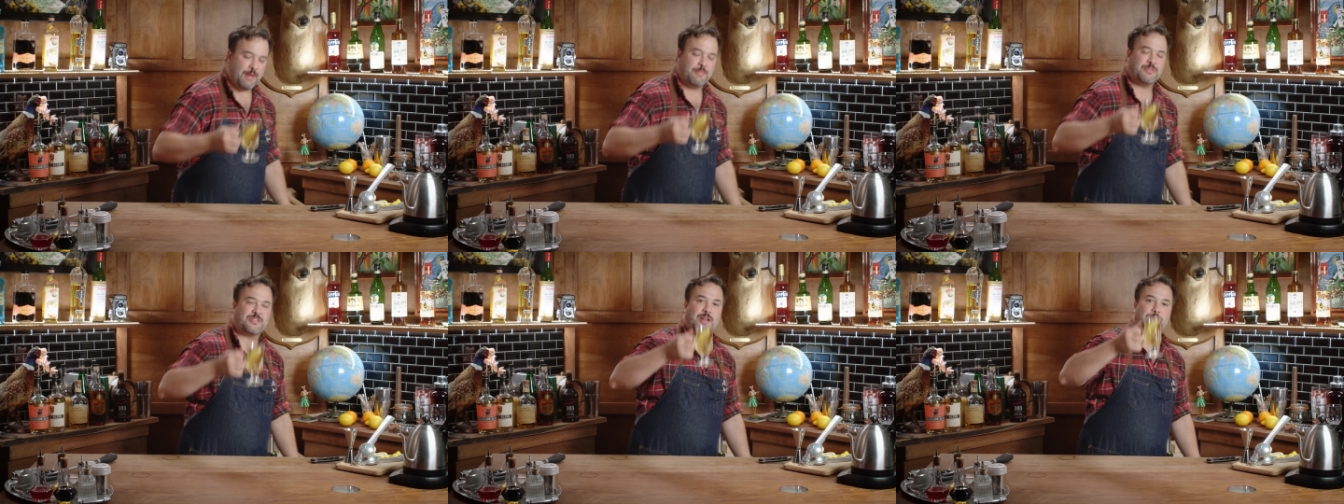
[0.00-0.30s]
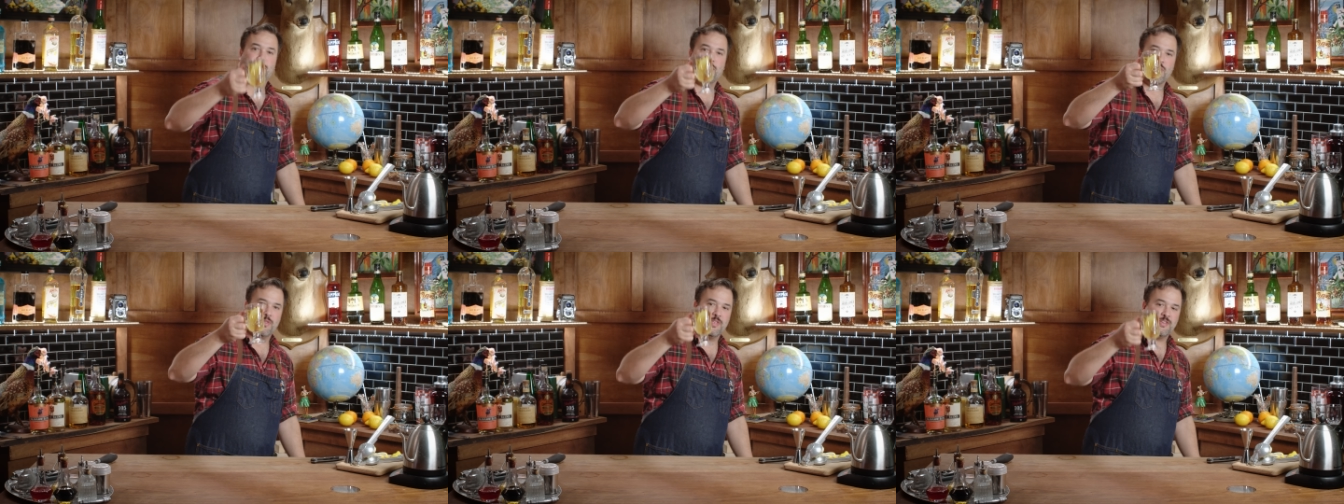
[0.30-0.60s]
I'm just
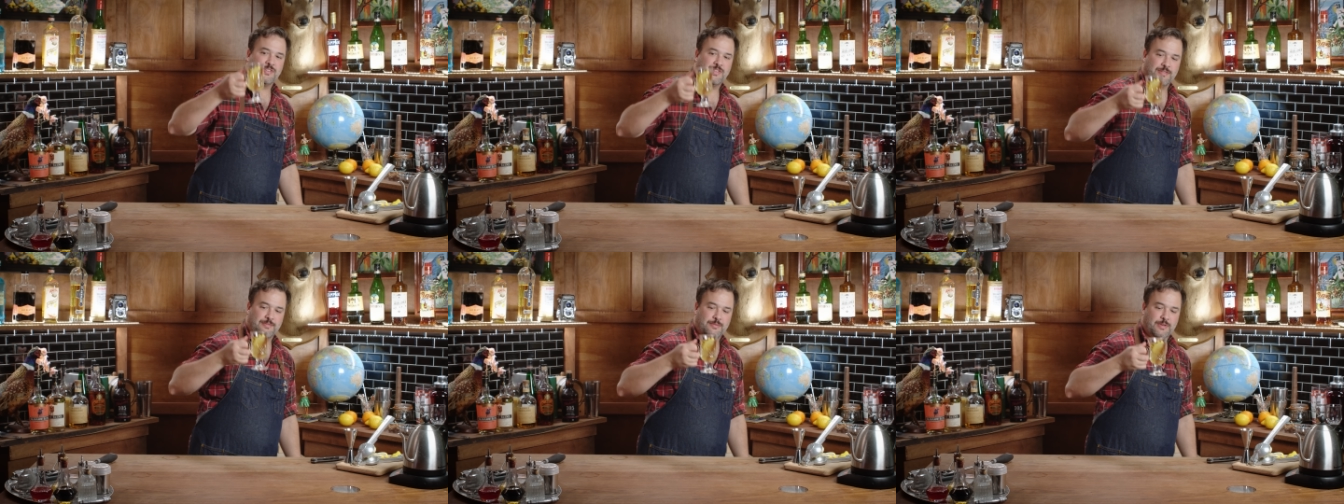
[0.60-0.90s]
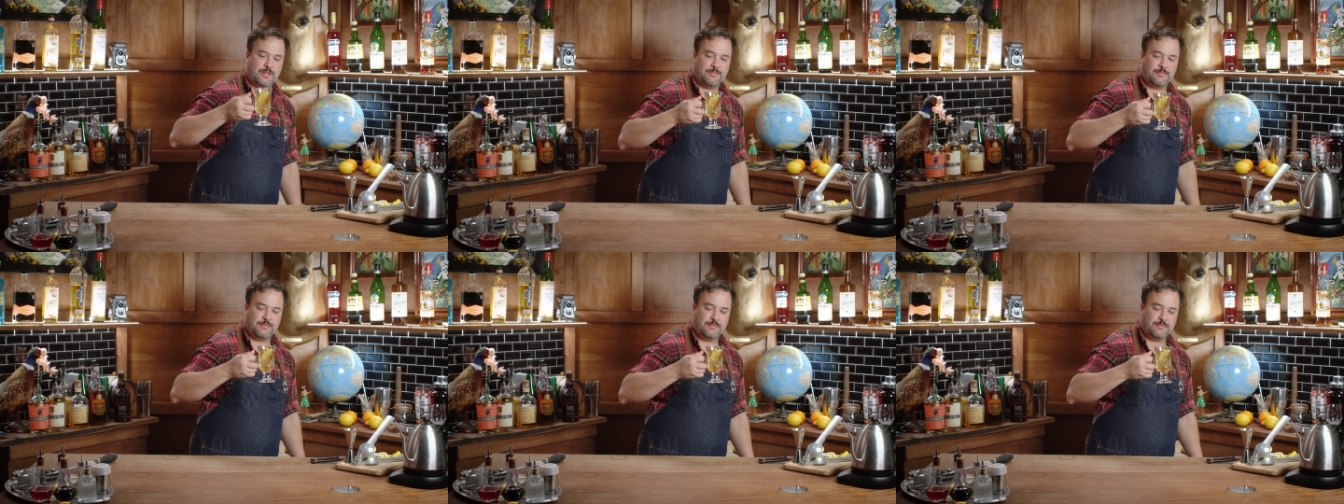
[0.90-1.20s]
gonna pour this,
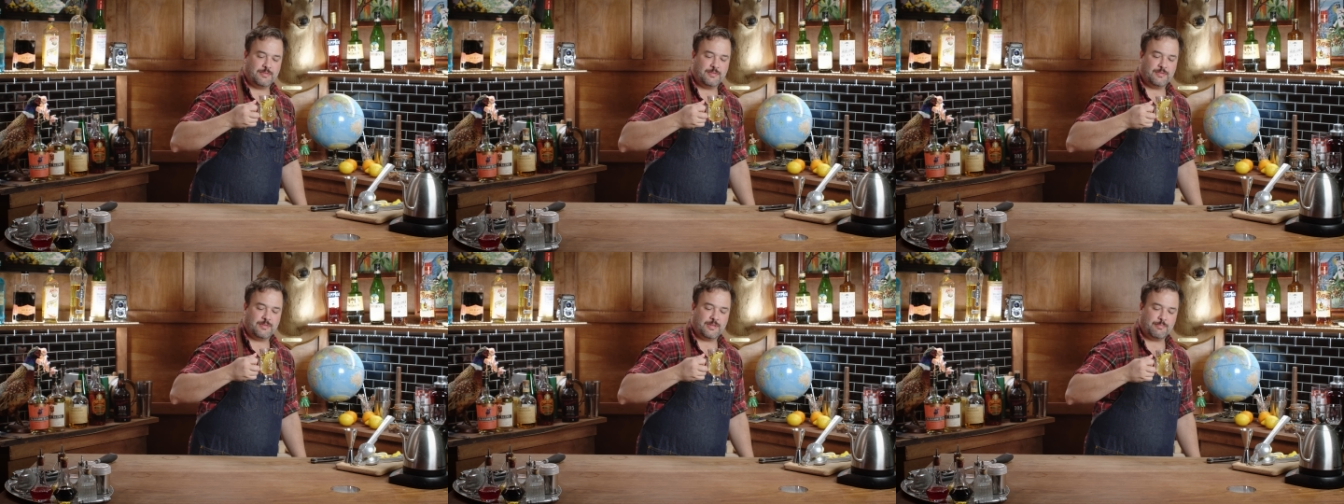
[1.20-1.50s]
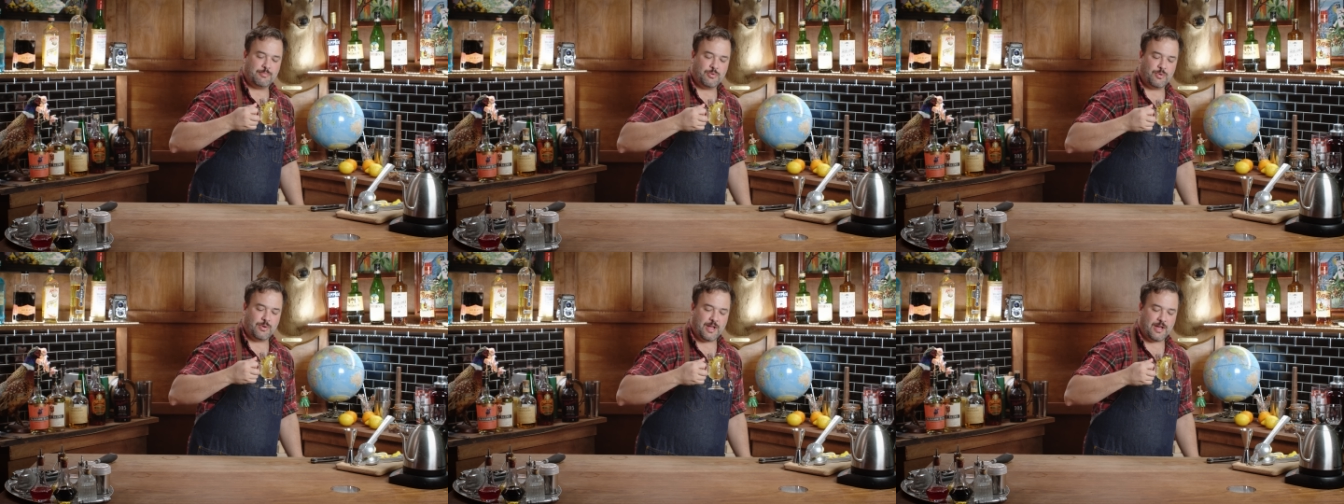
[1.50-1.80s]
uh,
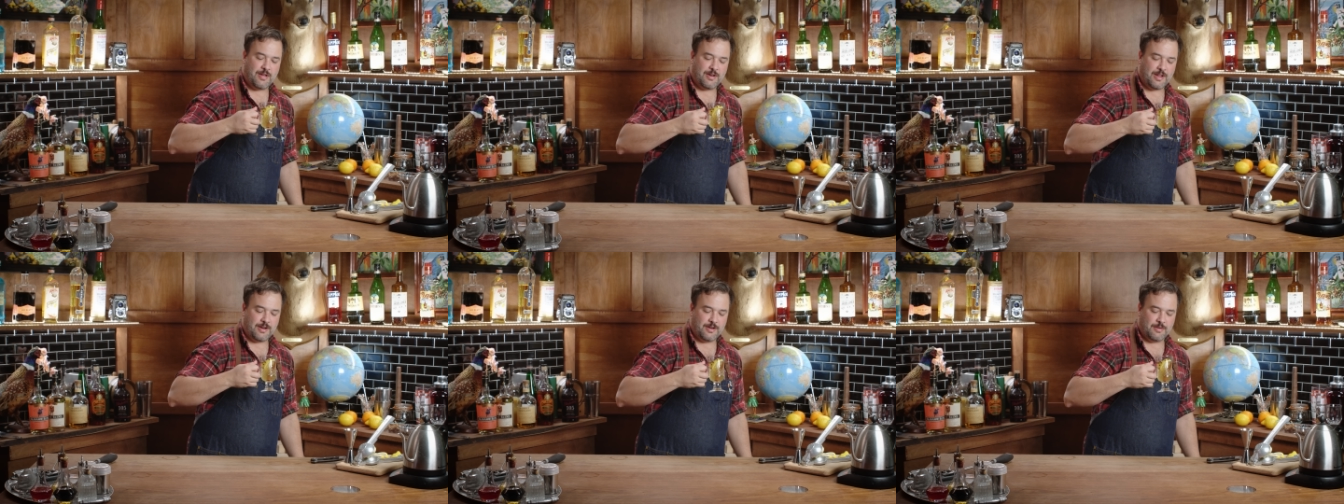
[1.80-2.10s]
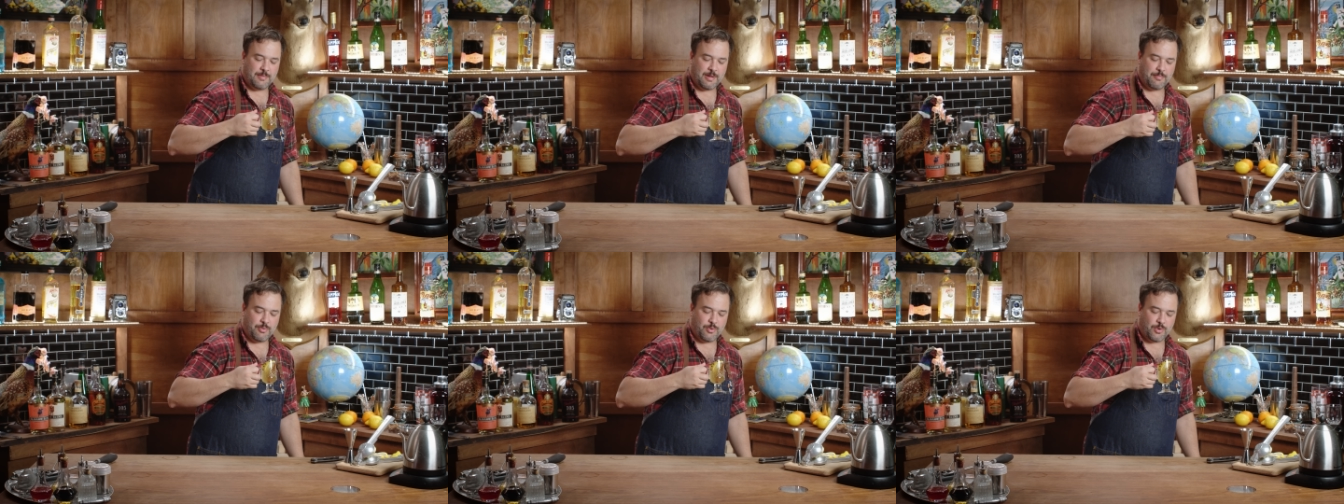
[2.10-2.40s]
pour it out. I don't
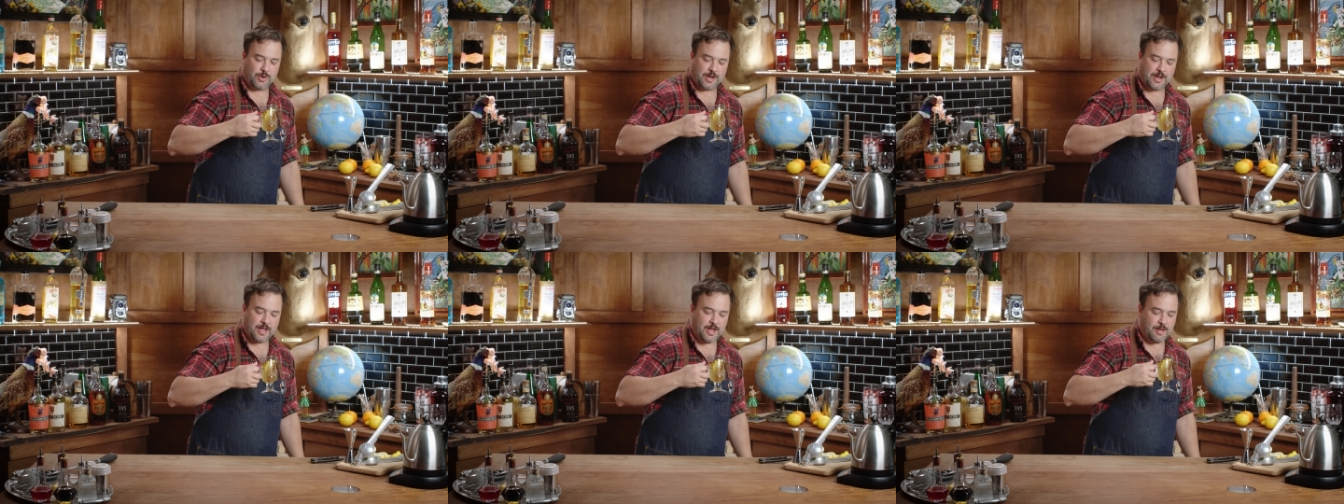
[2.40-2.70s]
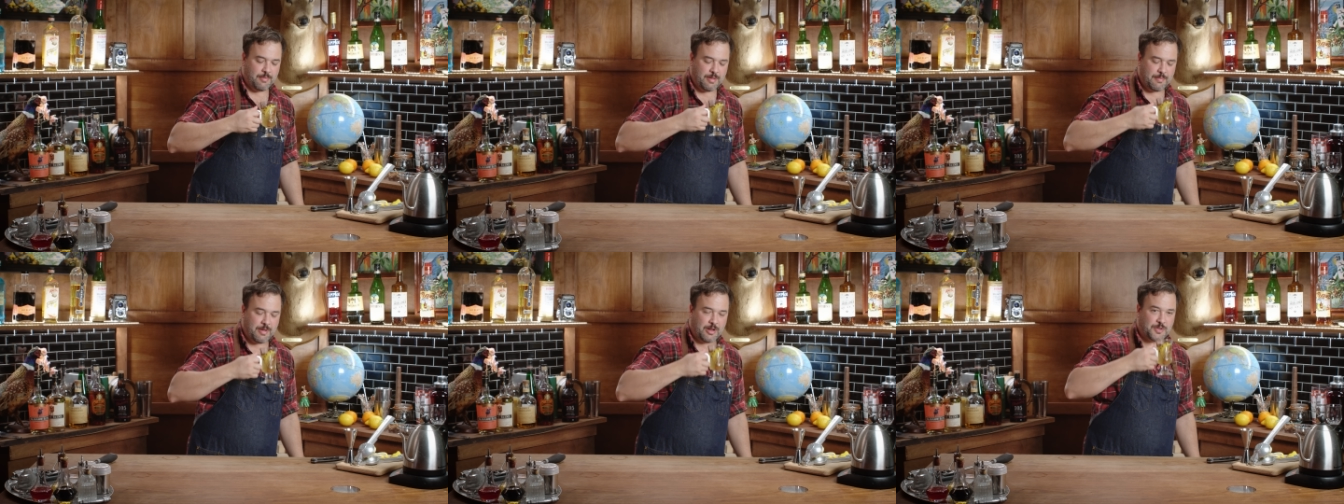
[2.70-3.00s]
know about pouring it
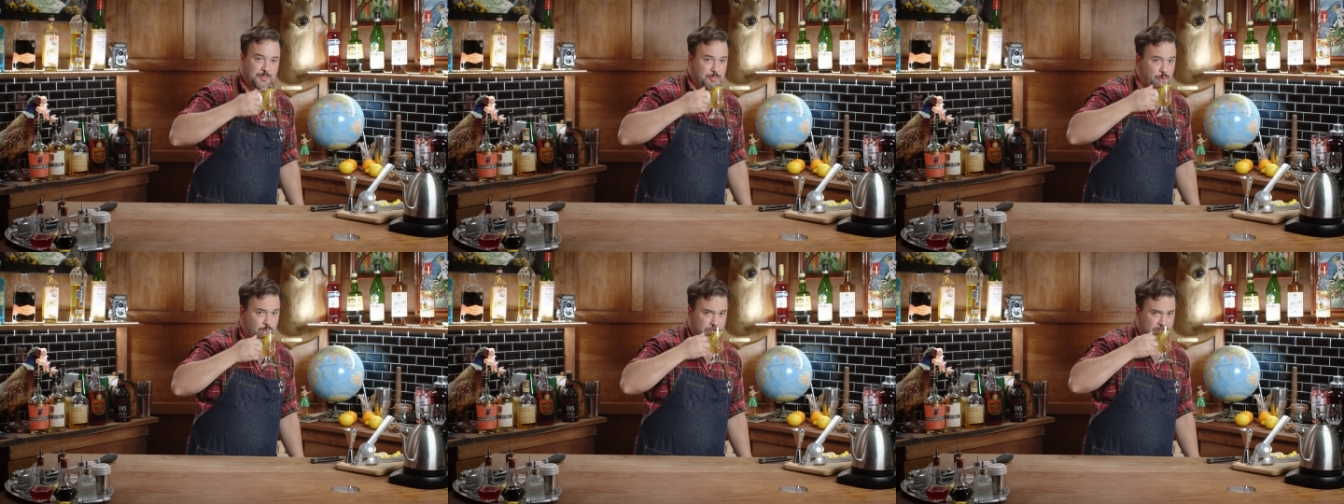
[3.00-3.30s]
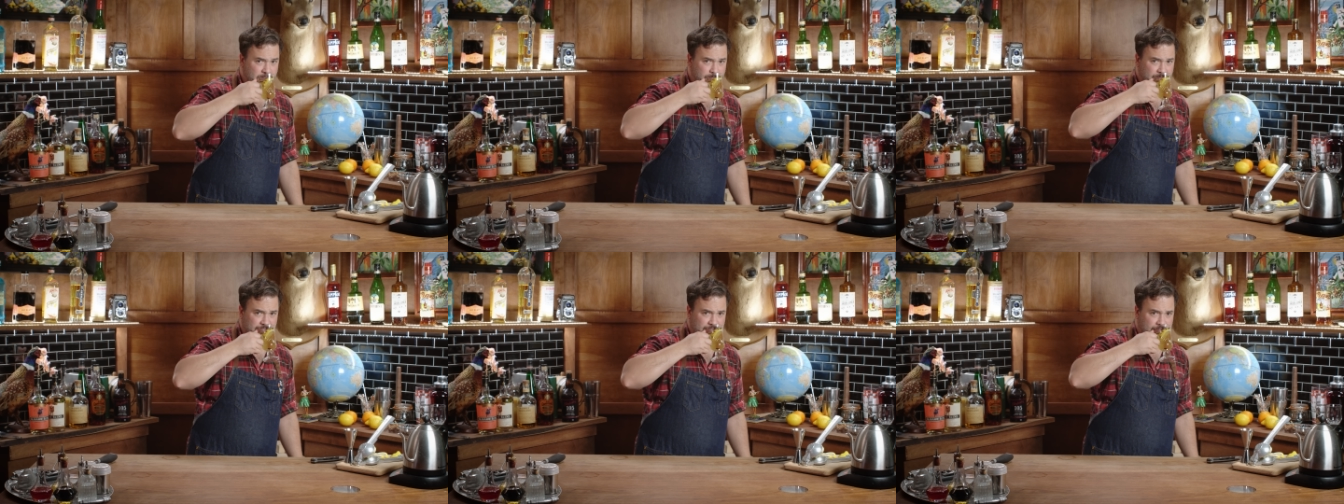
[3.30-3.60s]
out. Maybe I'll just pour it
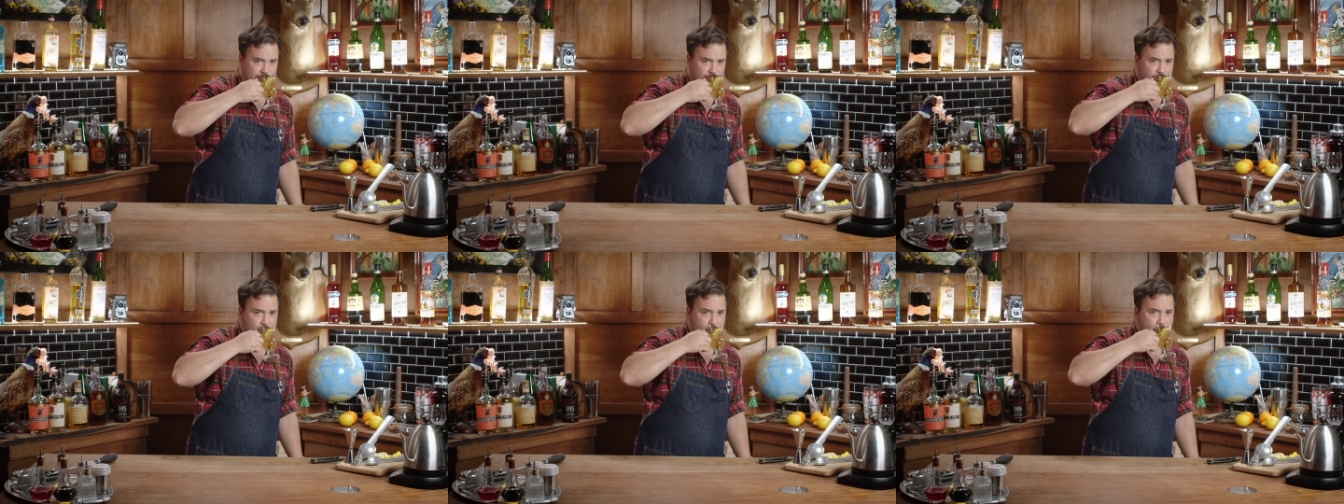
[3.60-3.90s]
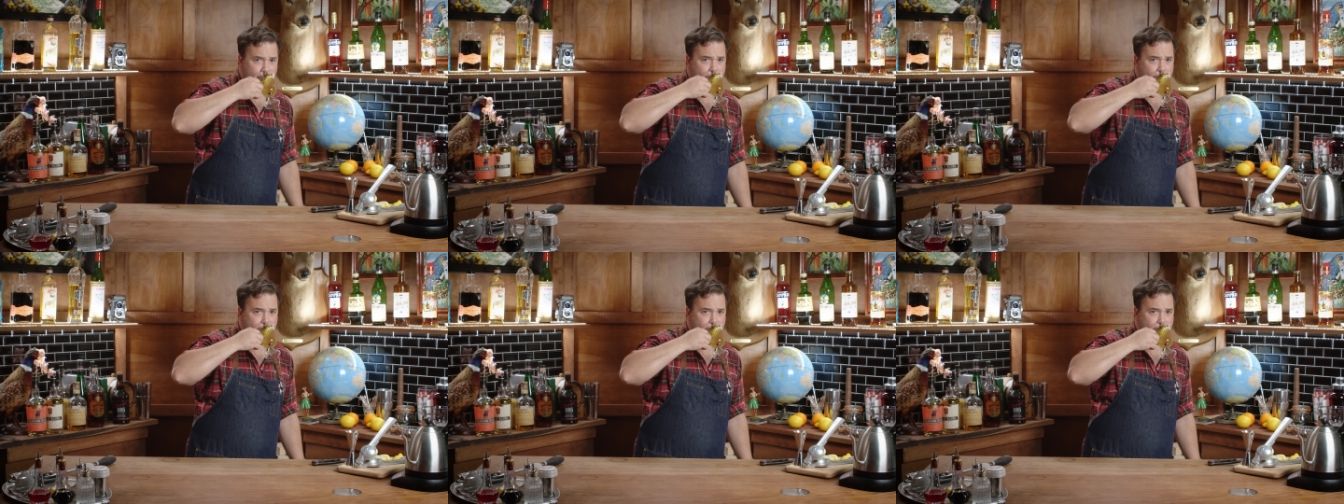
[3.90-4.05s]
into myself.